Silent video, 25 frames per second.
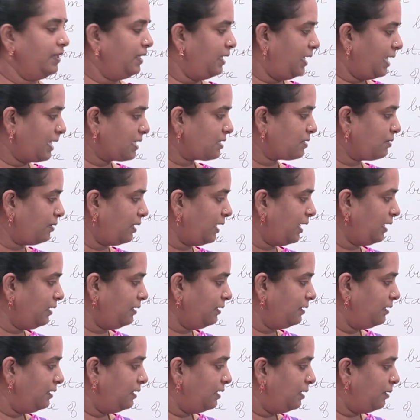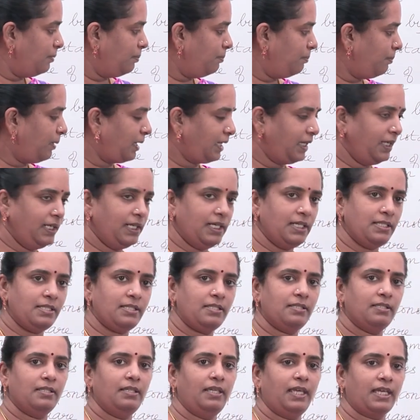X square
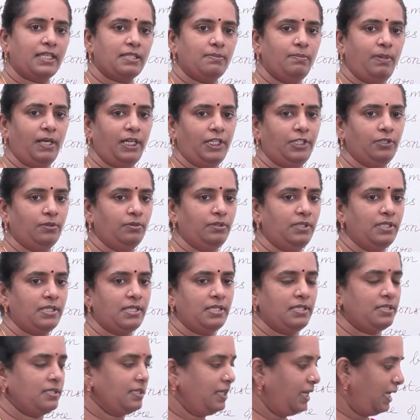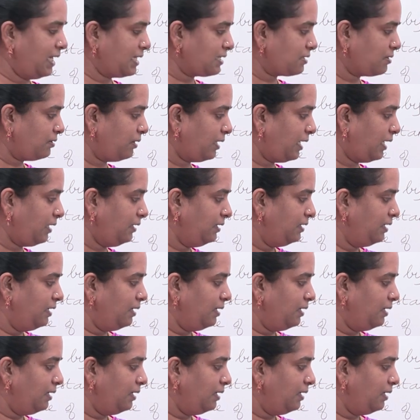minus x by 2, this is a square